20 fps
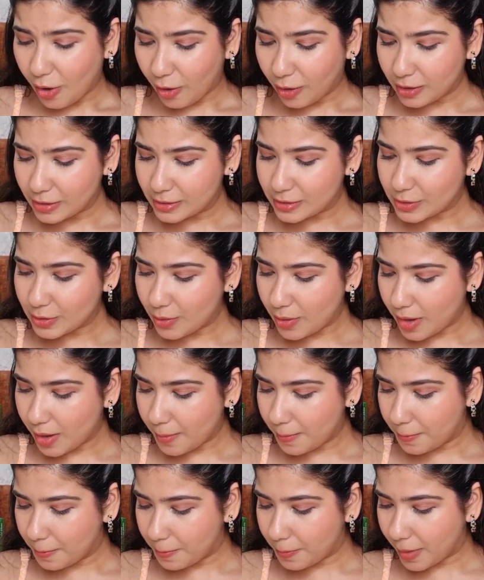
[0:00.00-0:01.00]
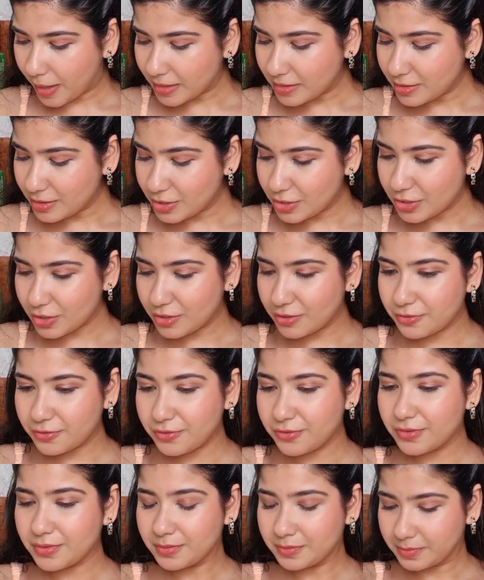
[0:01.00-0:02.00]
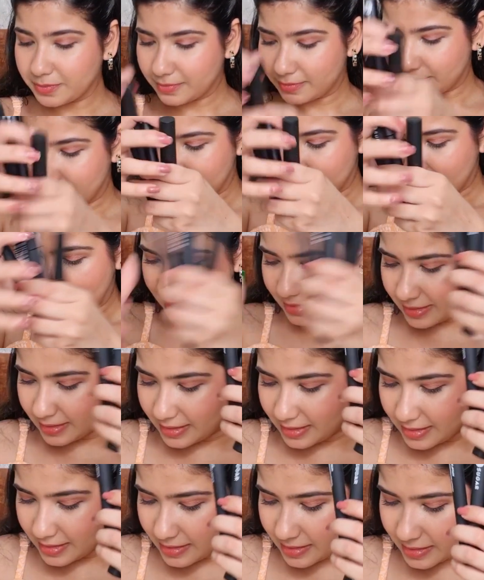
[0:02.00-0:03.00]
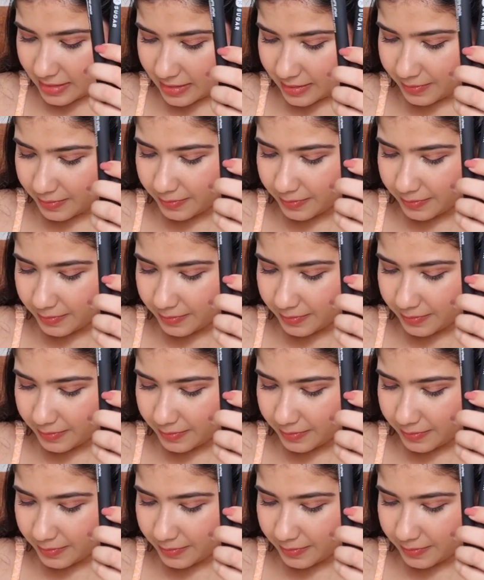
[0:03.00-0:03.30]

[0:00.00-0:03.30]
Also a bunch of these